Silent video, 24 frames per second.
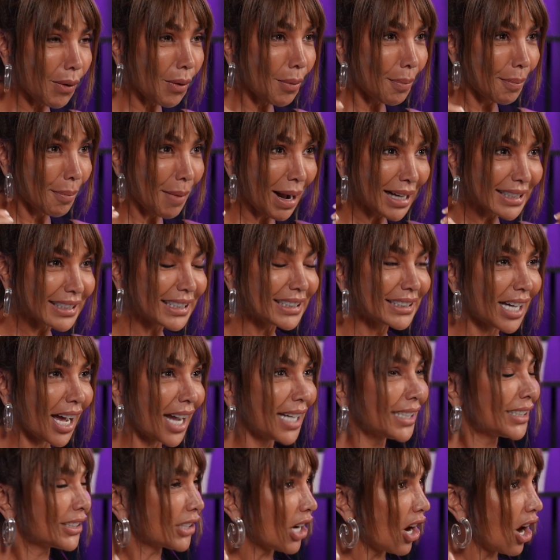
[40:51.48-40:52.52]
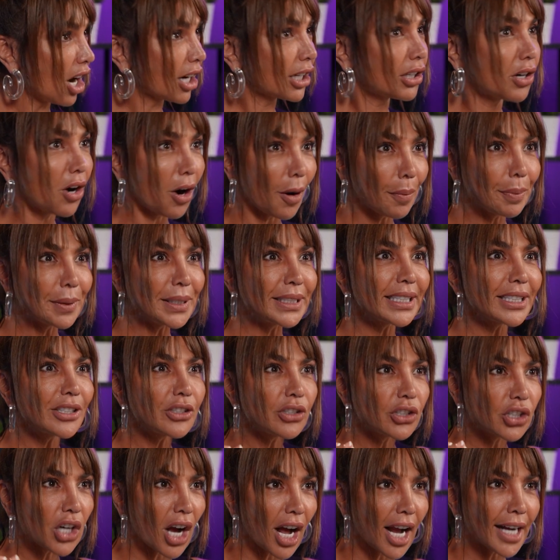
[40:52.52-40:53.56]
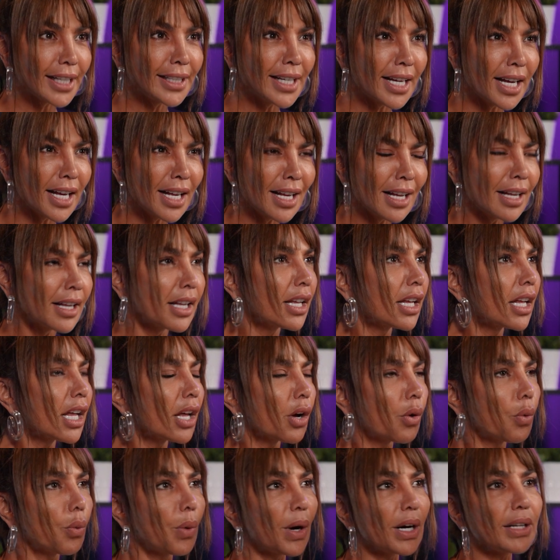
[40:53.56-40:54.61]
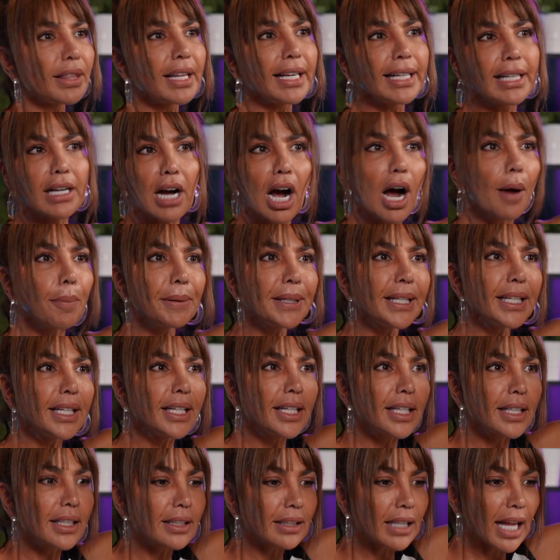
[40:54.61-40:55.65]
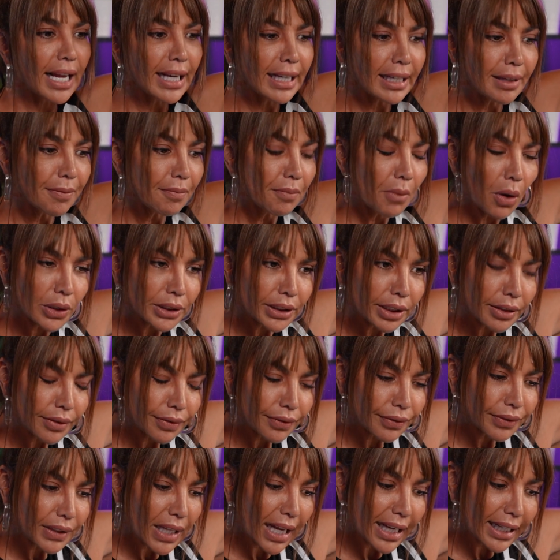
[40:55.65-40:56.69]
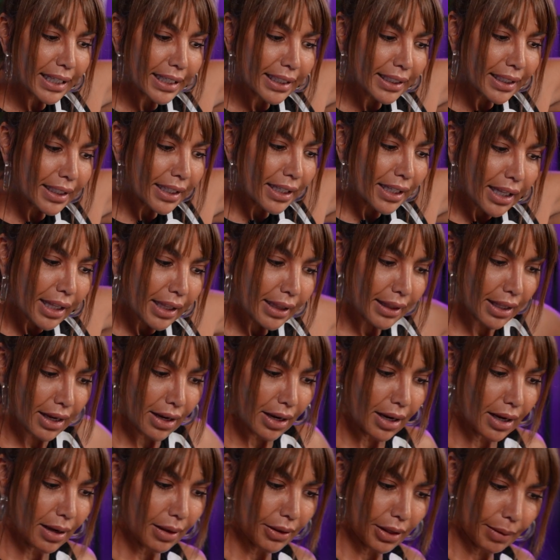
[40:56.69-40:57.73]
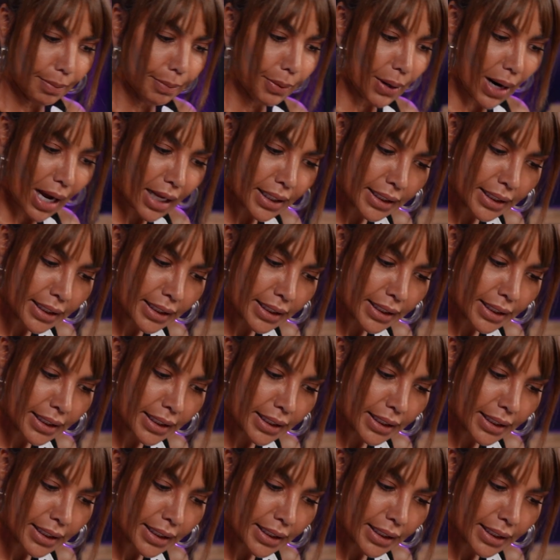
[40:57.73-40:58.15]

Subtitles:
my designs are copied in China, where they copy like most of like the brands